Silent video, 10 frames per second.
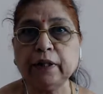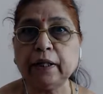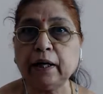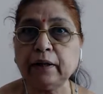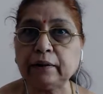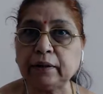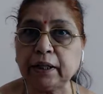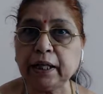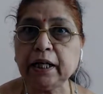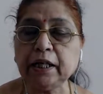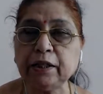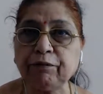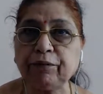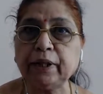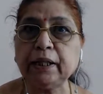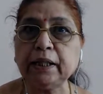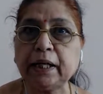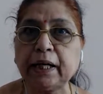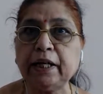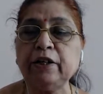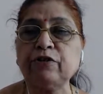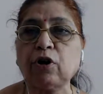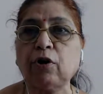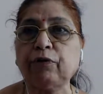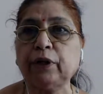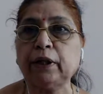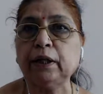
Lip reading: there are three different kinds of